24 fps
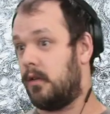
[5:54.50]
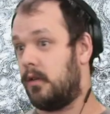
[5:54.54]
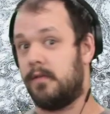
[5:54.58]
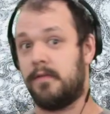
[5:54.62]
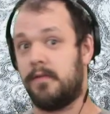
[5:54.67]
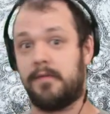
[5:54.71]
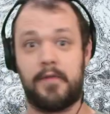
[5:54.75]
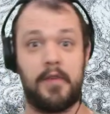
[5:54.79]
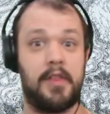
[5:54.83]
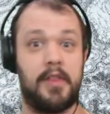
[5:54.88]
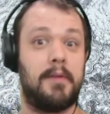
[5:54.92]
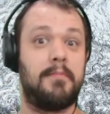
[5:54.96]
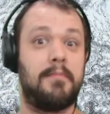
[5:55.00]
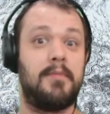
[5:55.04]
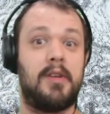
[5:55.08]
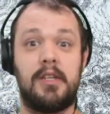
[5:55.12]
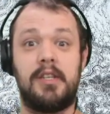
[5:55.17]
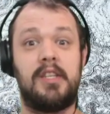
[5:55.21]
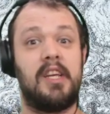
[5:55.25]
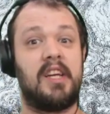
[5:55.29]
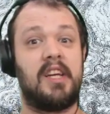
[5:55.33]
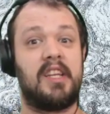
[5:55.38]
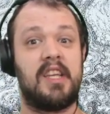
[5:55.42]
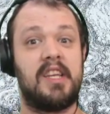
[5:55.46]
for them to
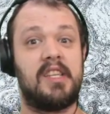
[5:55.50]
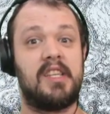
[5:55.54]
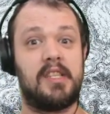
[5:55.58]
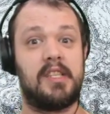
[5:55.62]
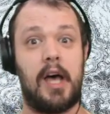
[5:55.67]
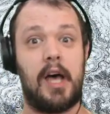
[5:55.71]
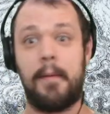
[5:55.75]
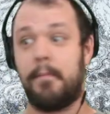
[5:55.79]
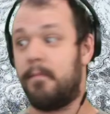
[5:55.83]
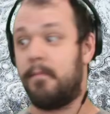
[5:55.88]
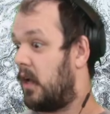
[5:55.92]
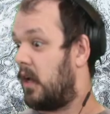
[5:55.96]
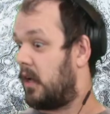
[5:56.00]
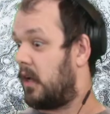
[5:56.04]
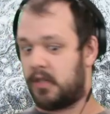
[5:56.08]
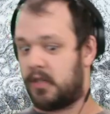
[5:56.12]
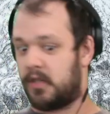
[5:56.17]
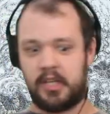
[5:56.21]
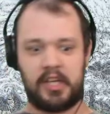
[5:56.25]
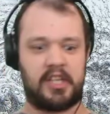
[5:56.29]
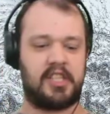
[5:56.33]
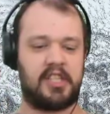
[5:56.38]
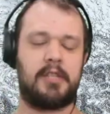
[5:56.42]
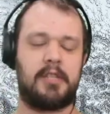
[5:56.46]
dig this up.
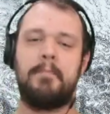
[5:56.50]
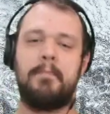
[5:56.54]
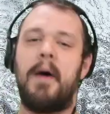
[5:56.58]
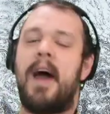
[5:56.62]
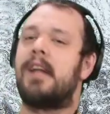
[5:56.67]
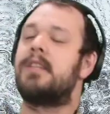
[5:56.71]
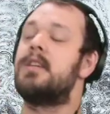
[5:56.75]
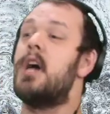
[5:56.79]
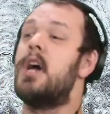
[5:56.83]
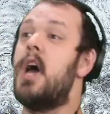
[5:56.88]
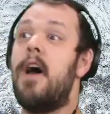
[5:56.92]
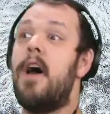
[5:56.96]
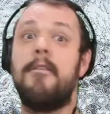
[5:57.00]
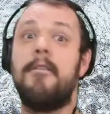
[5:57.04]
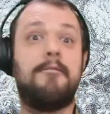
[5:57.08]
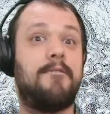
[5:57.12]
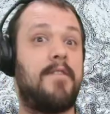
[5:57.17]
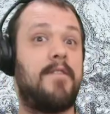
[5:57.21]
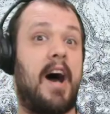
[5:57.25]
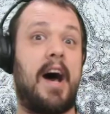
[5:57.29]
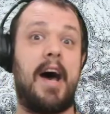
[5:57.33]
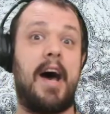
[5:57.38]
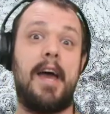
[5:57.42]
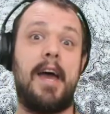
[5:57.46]
Expect
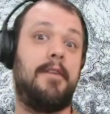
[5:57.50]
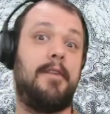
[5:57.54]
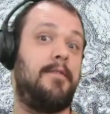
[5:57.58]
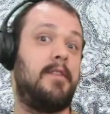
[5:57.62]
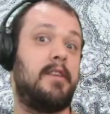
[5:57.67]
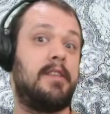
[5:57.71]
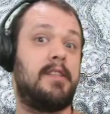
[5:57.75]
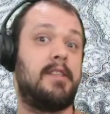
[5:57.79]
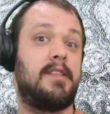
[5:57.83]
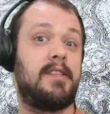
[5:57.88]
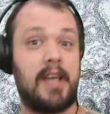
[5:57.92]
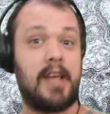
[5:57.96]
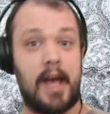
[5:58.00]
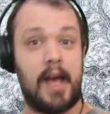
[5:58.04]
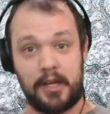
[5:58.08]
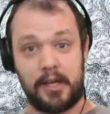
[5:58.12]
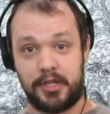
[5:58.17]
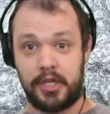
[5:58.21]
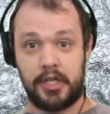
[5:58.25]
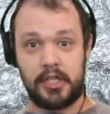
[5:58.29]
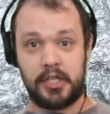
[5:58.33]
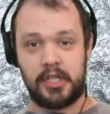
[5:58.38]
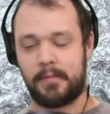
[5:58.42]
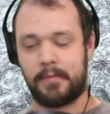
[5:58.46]
5
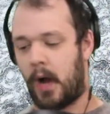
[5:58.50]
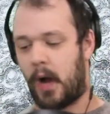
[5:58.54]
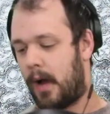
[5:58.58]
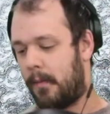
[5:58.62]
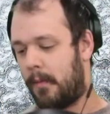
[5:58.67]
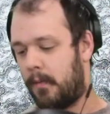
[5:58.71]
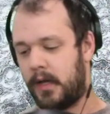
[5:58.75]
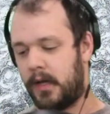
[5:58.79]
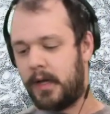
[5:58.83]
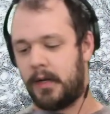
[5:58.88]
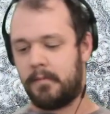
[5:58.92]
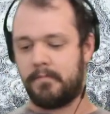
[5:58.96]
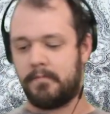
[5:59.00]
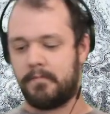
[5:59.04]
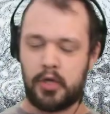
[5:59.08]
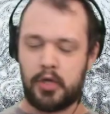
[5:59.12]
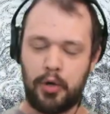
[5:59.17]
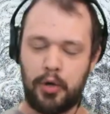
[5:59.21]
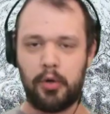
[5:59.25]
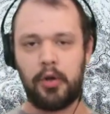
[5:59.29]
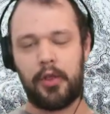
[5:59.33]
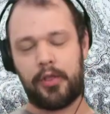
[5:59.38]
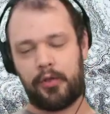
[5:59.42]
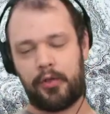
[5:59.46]
sessions, probably
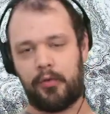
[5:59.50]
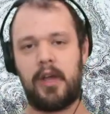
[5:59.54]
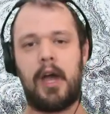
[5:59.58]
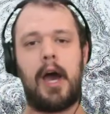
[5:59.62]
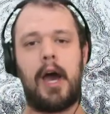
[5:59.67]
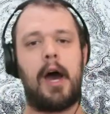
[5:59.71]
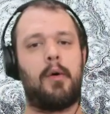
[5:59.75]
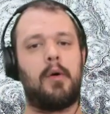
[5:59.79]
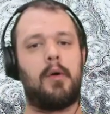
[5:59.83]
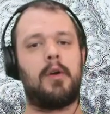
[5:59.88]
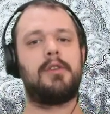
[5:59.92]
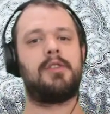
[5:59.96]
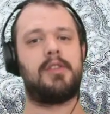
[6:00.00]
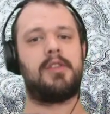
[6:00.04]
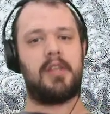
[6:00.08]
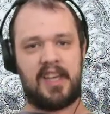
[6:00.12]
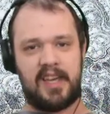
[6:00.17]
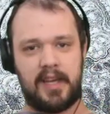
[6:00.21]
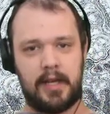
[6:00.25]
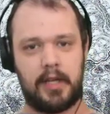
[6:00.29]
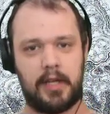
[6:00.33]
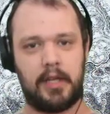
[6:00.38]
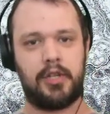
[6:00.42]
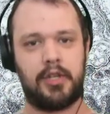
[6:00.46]
2 to 3 hours
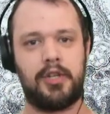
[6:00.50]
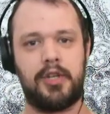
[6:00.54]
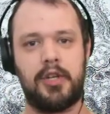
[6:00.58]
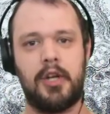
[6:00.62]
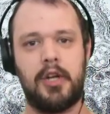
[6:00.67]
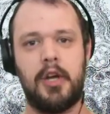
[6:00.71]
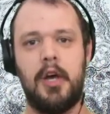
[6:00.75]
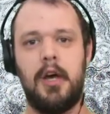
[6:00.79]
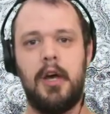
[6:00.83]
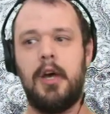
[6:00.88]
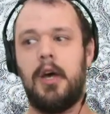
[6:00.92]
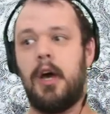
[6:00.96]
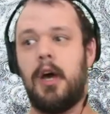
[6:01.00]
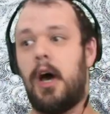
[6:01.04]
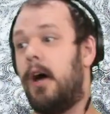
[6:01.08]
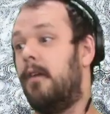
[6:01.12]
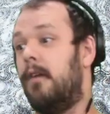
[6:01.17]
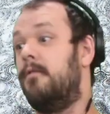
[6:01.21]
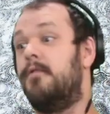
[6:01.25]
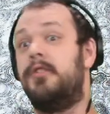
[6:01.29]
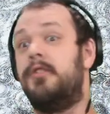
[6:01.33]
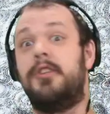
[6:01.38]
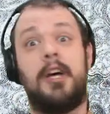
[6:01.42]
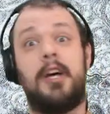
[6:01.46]
each,
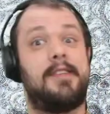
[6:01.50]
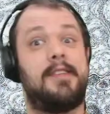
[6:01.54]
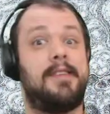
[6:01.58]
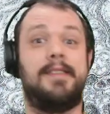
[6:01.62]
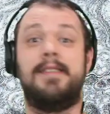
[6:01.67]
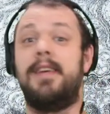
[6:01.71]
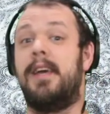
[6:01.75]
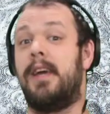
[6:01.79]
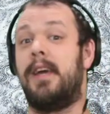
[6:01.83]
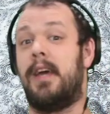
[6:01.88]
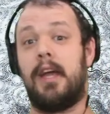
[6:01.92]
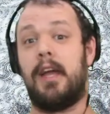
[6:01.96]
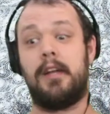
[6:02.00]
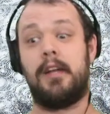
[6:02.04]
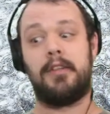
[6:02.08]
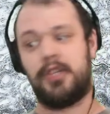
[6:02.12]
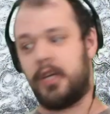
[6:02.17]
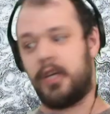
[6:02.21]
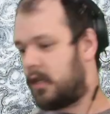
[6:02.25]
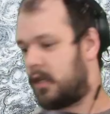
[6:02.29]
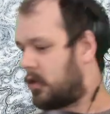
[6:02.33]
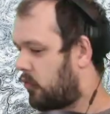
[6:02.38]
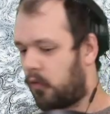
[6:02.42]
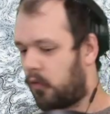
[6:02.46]
of just digging. Just